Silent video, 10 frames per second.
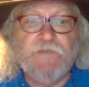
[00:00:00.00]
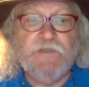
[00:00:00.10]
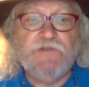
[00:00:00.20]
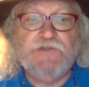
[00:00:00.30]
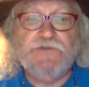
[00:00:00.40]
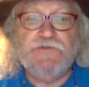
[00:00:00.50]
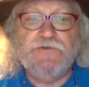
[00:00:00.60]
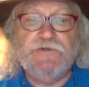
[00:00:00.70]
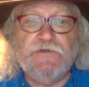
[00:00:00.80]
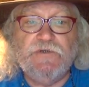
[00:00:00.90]

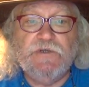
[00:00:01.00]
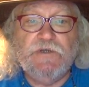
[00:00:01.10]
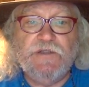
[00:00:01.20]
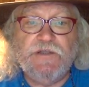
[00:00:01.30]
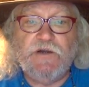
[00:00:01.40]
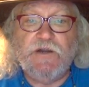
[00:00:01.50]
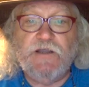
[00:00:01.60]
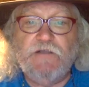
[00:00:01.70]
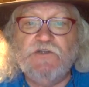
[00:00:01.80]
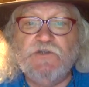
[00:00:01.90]
children that are
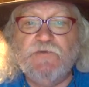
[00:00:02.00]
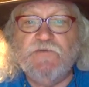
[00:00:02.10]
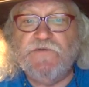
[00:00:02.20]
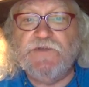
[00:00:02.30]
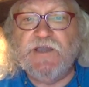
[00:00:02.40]
eligible for the